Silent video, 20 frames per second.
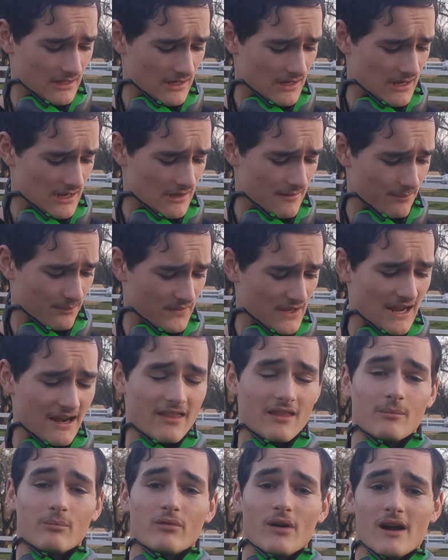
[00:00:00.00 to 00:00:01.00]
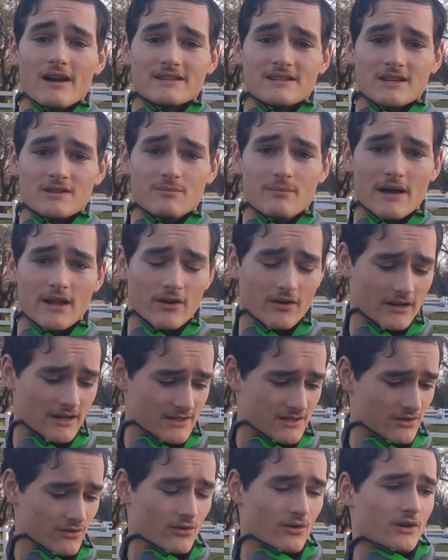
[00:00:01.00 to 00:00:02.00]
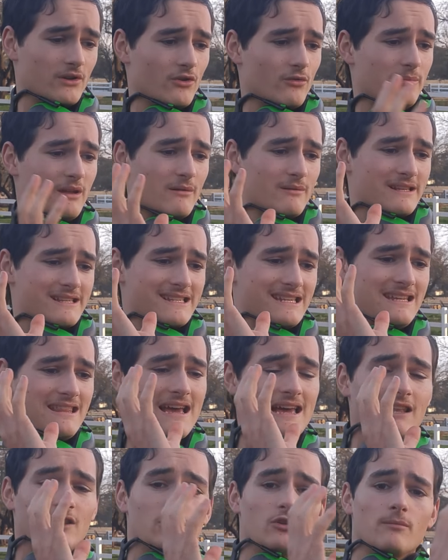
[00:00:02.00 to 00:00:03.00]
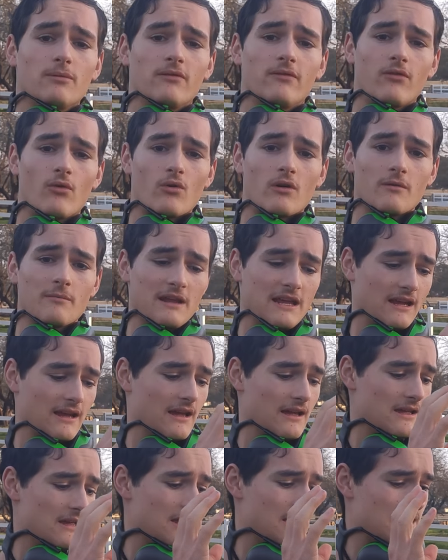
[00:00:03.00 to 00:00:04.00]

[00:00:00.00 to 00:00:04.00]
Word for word: um, kind of the process better, because you'll, you'll be able to see that loop forming